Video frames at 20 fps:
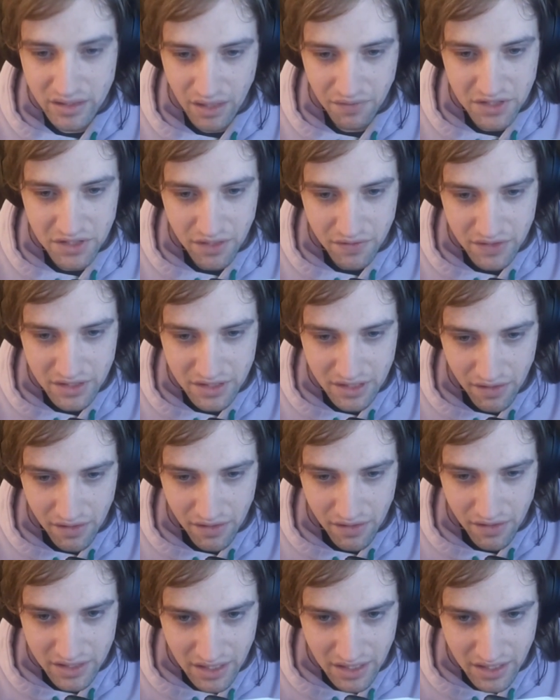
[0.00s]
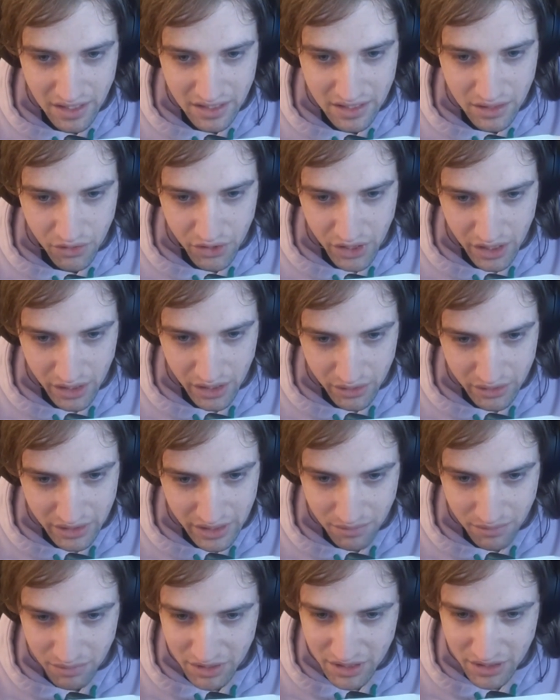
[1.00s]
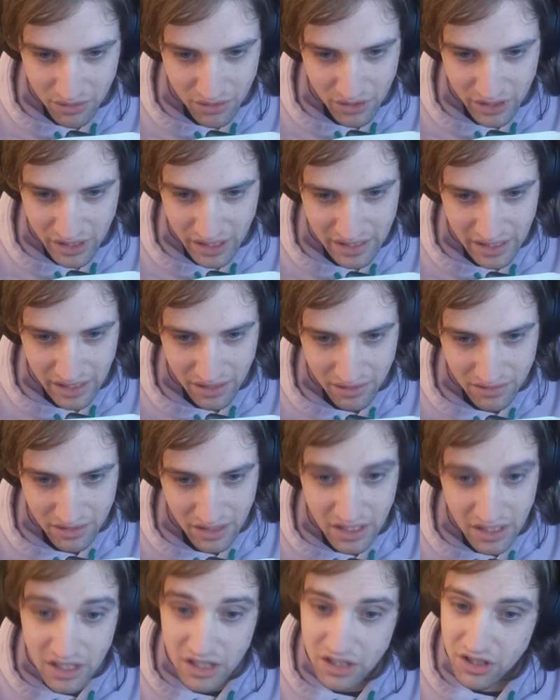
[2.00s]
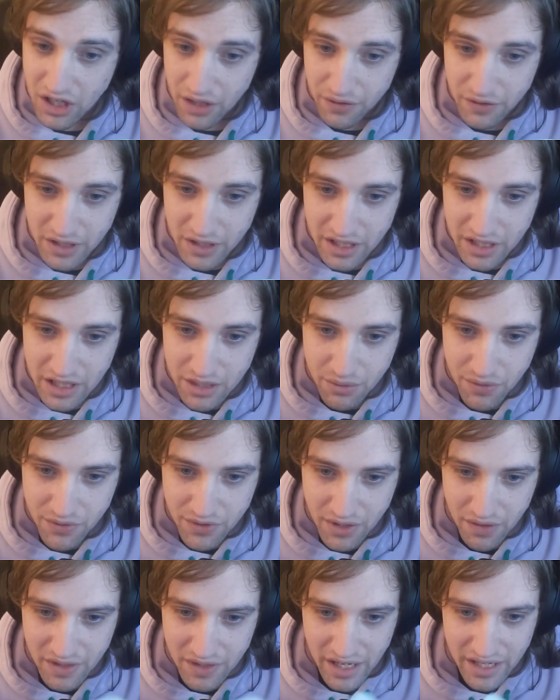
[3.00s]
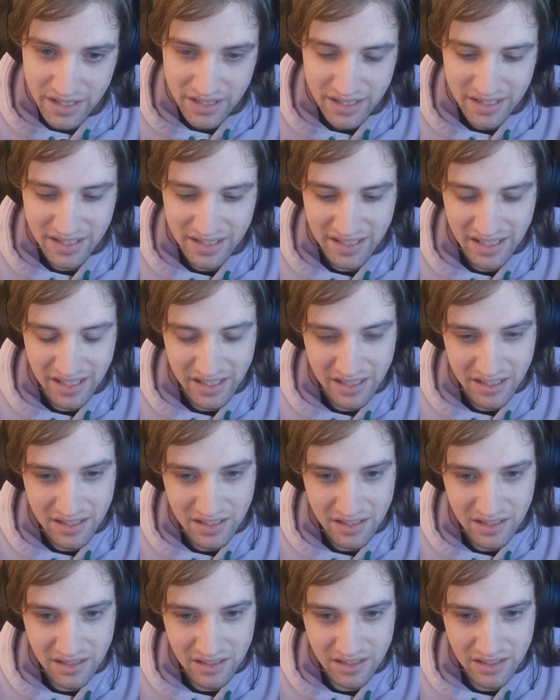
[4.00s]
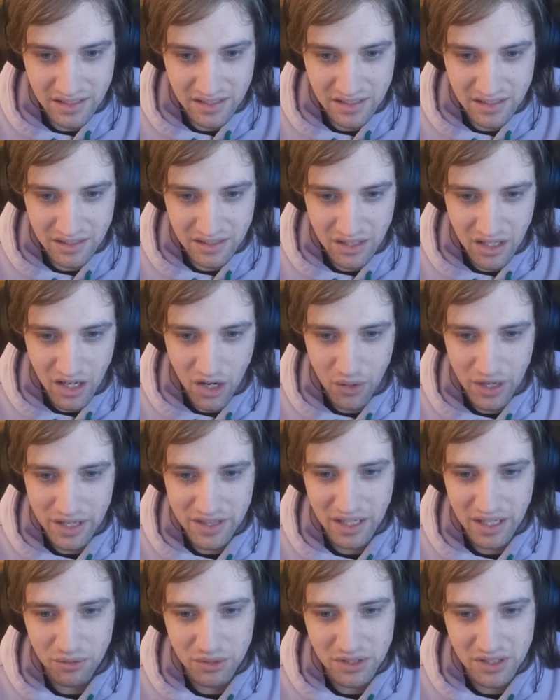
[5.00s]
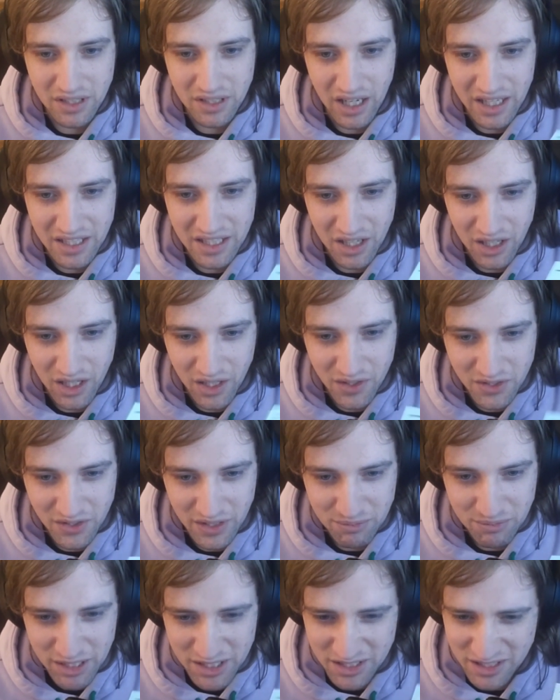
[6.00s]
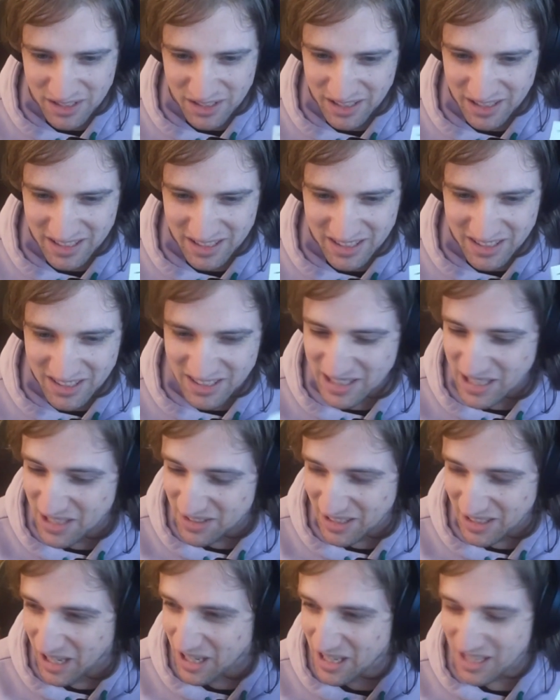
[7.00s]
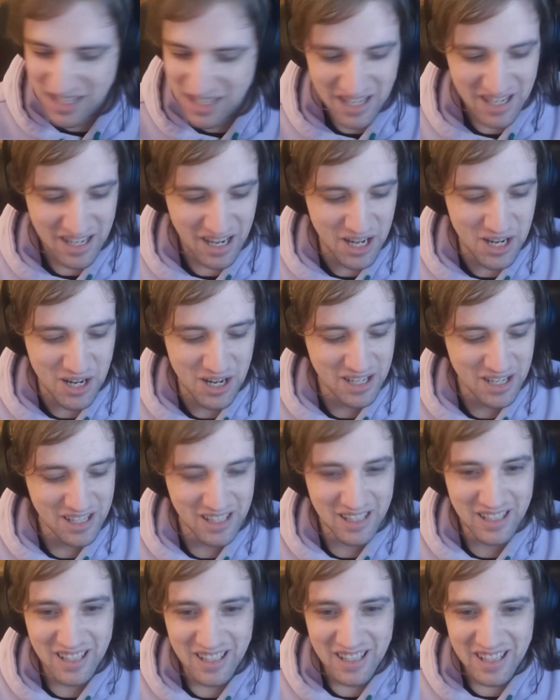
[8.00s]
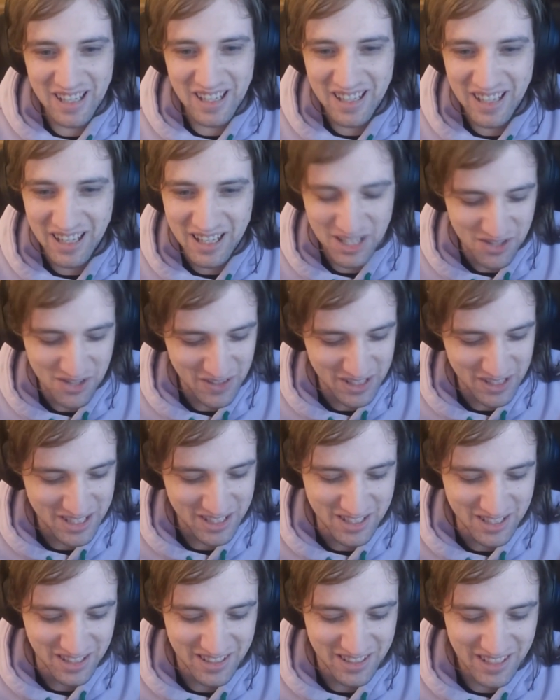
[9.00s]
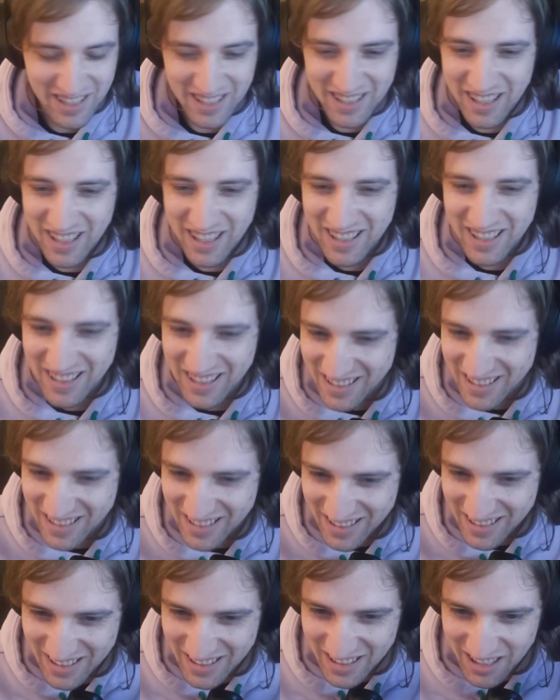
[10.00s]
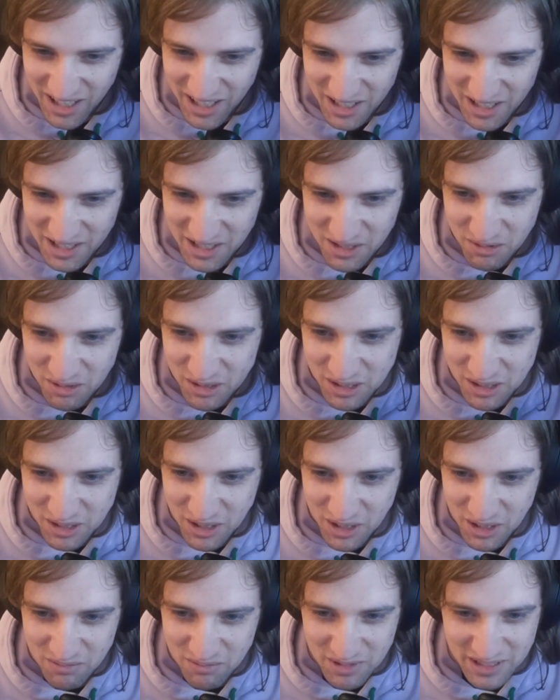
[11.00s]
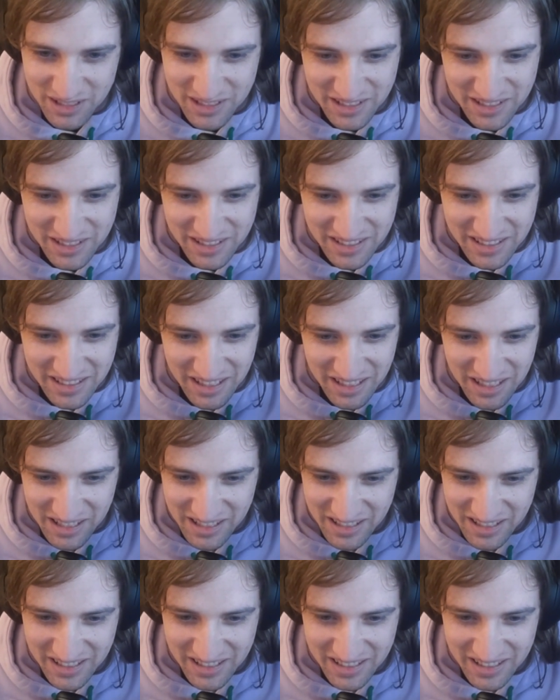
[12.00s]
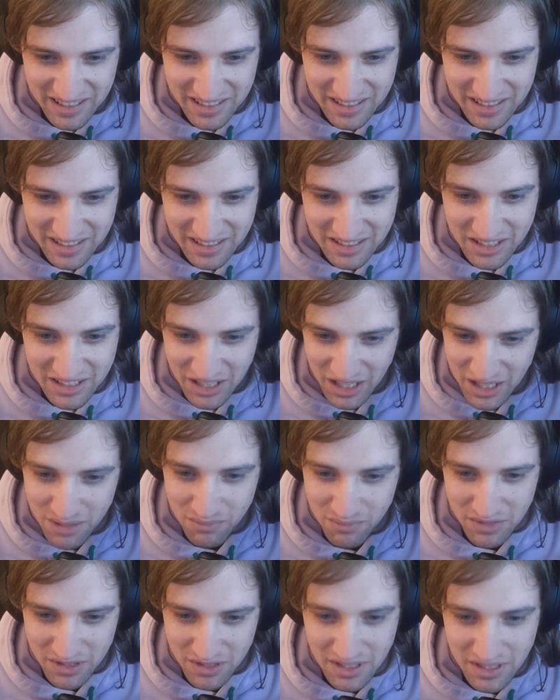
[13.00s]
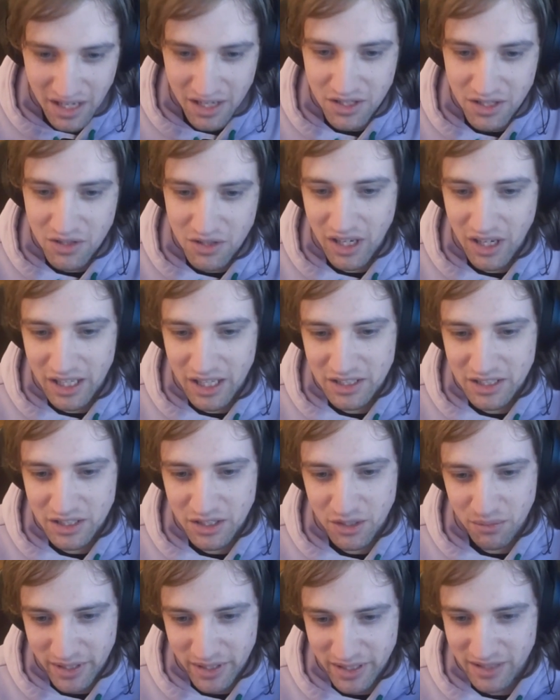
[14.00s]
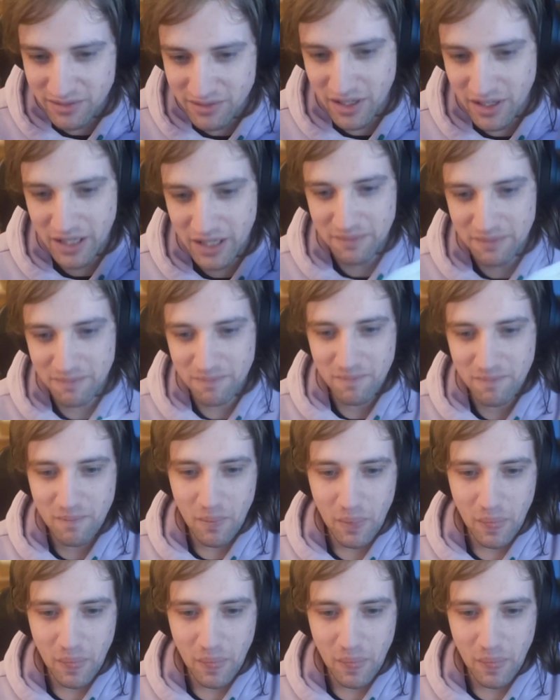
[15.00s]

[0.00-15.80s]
Seven seven seven is I think still the closest. I'm still looking down. Jeff Keys with seven eight six. No wait, that was I think after I mentioned it. Good, I, I almost, you almost got me. Uh, James. Yeah, you guys are completely right.